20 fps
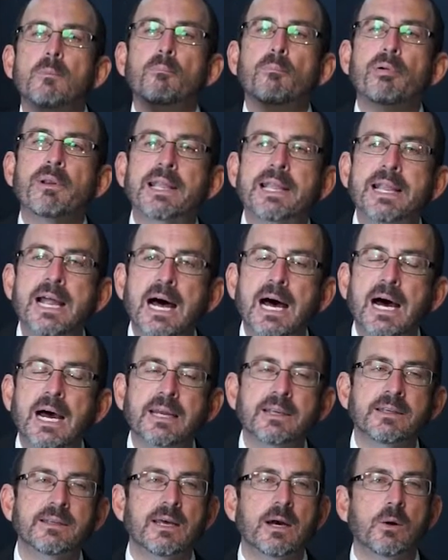
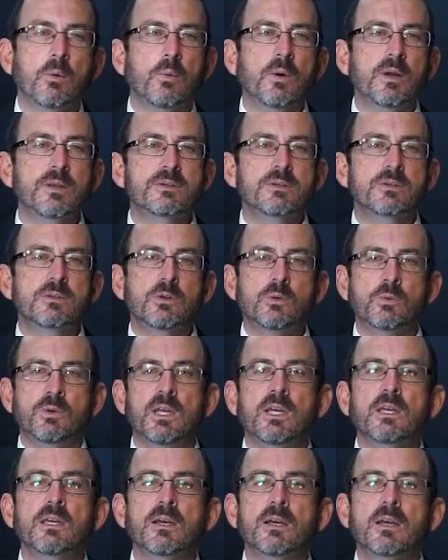blind. Now, what's
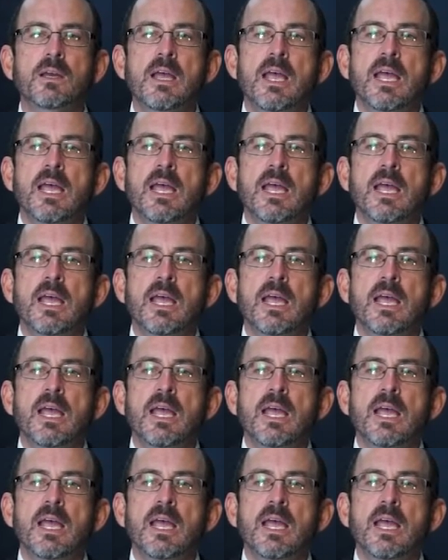unique?